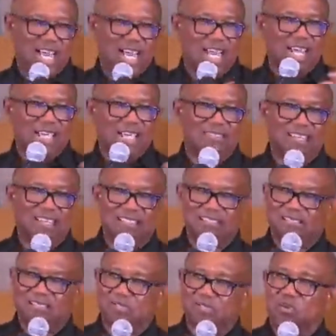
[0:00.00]
And I
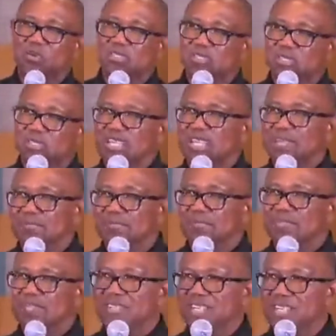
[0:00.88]
said, so what's your name?
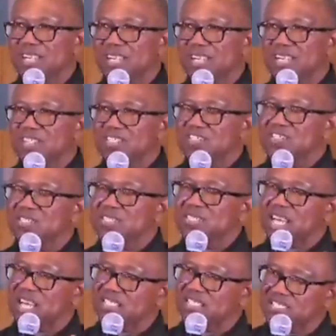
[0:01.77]
She
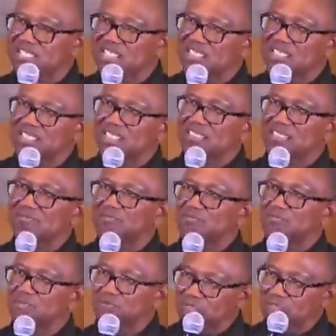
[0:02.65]
said, she's this.
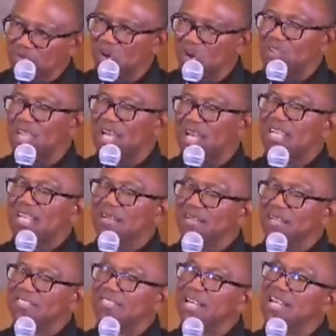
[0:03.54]
Called her
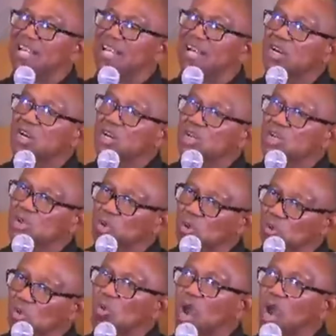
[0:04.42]
name. I said,
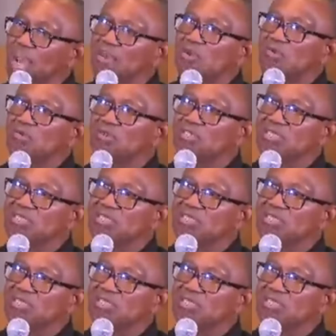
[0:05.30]
so who are you?